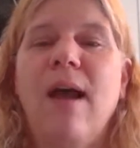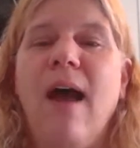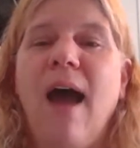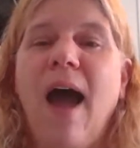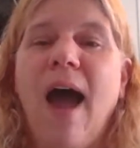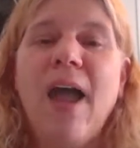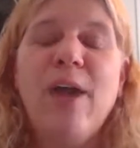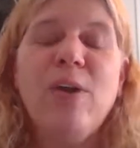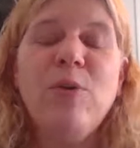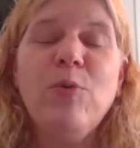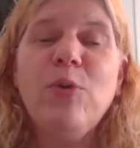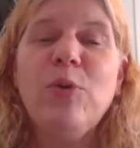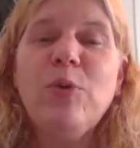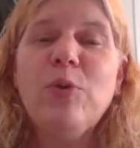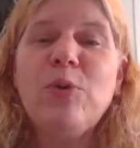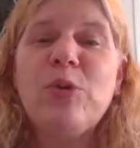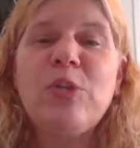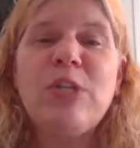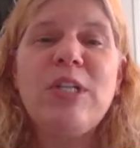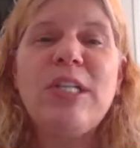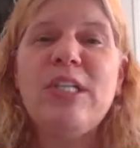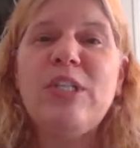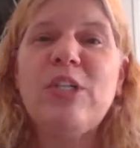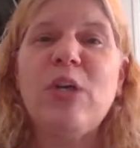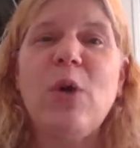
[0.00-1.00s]
I
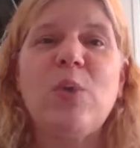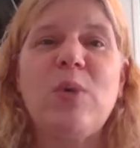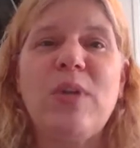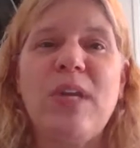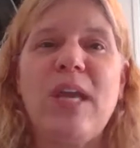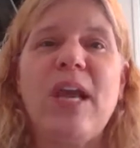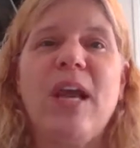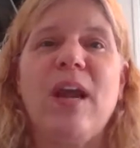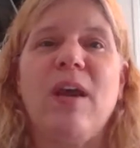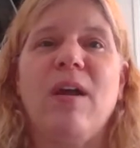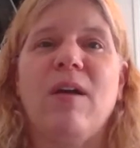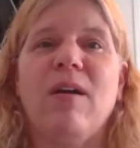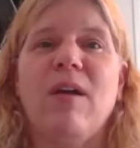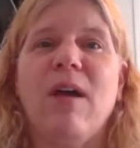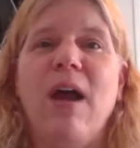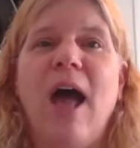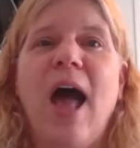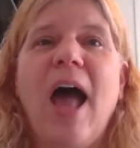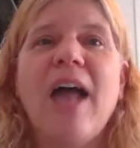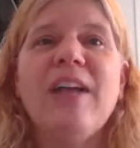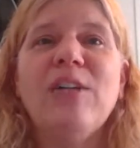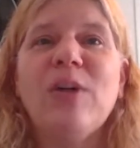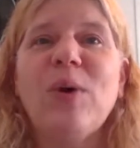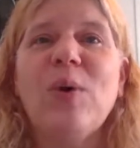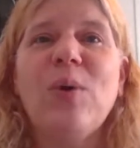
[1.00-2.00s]
usually don't care.
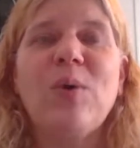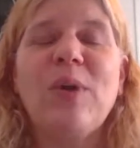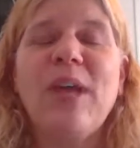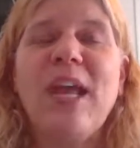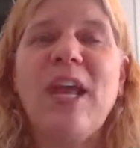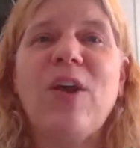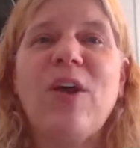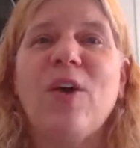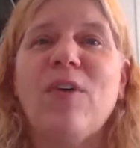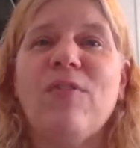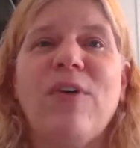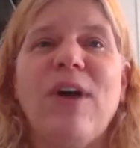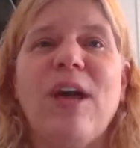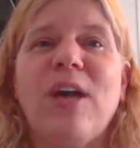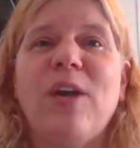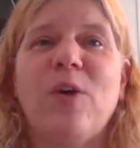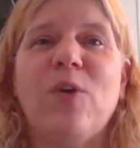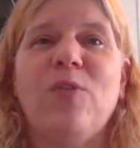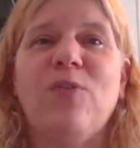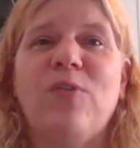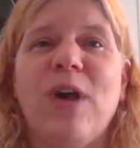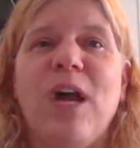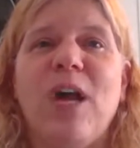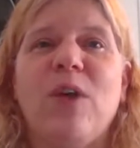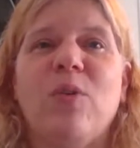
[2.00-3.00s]
I don't care if I
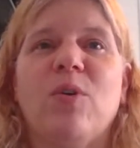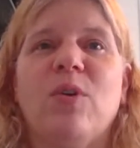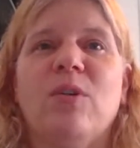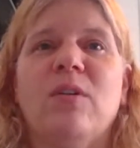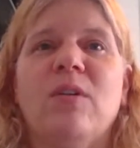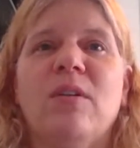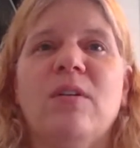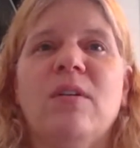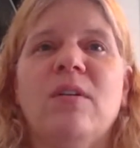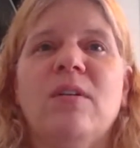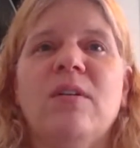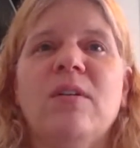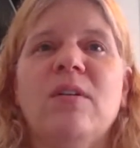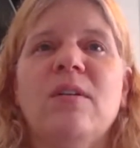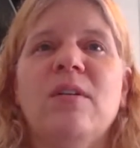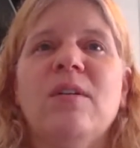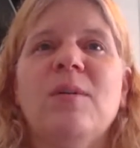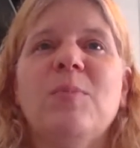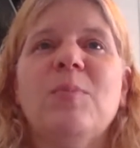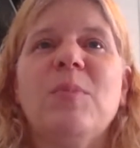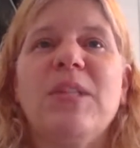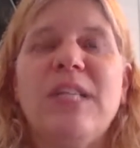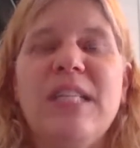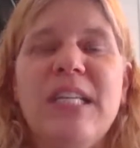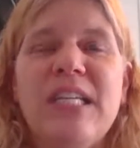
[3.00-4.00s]
go viral,
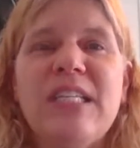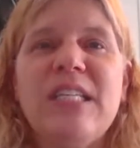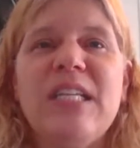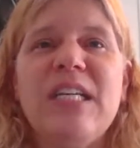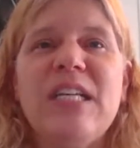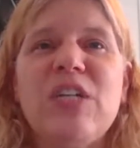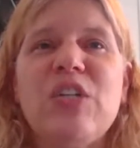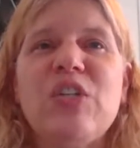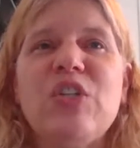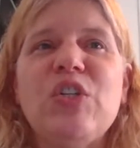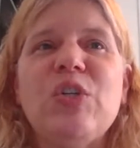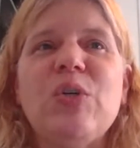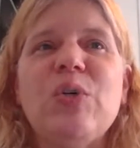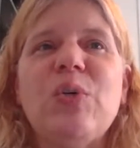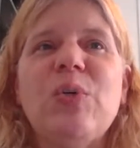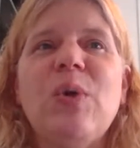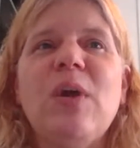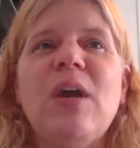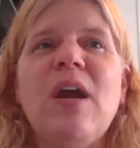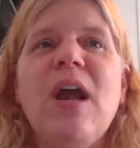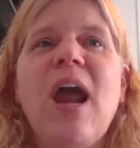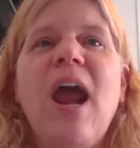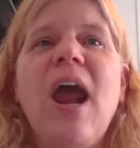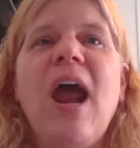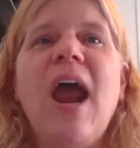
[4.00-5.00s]
but this issue
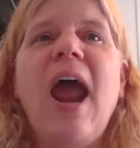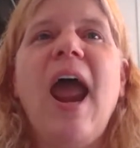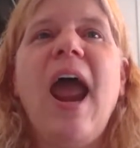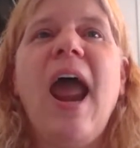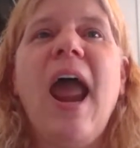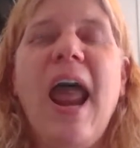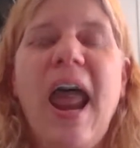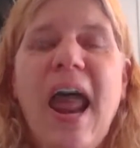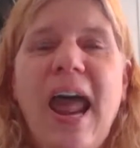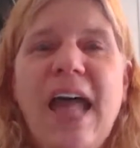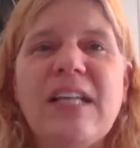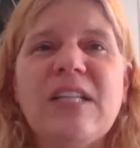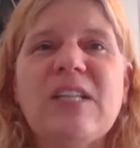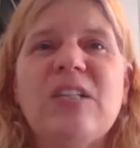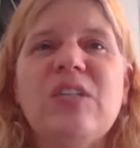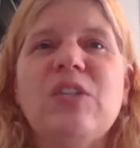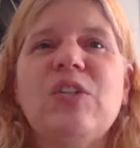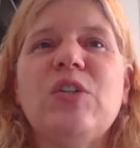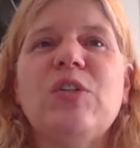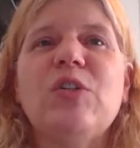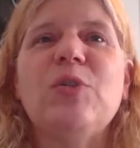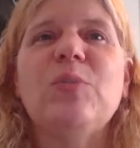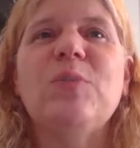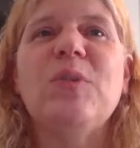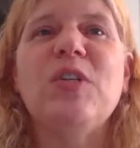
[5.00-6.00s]
has
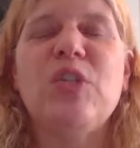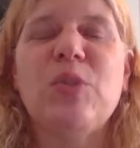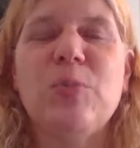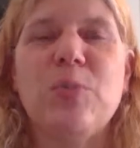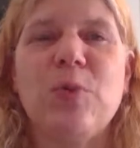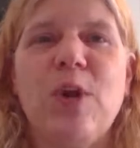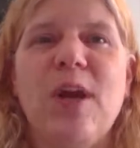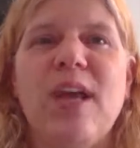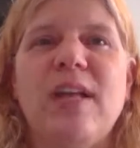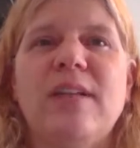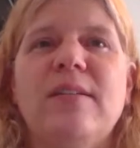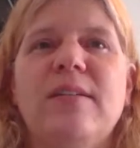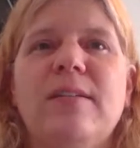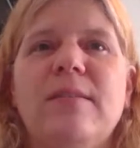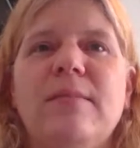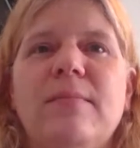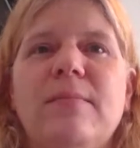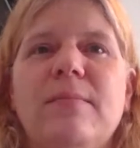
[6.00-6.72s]
to be spread.